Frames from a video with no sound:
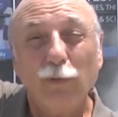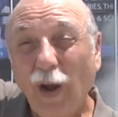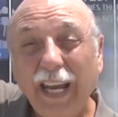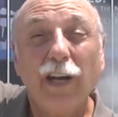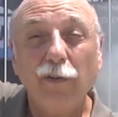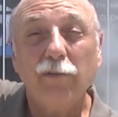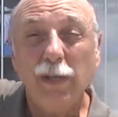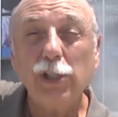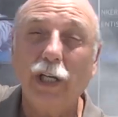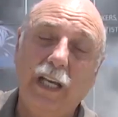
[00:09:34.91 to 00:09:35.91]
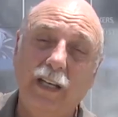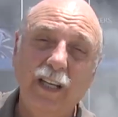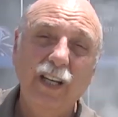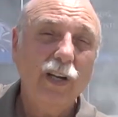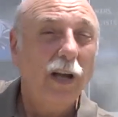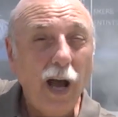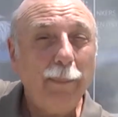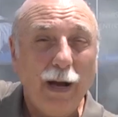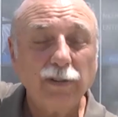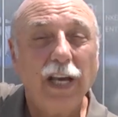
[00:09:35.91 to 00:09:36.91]
right here in Michigan,
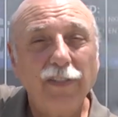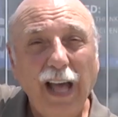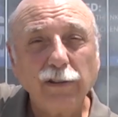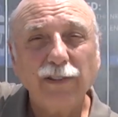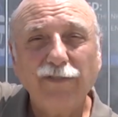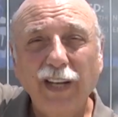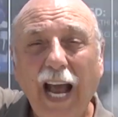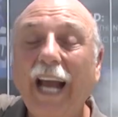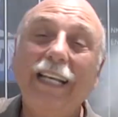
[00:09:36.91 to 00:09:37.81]
about 10,000 feet high.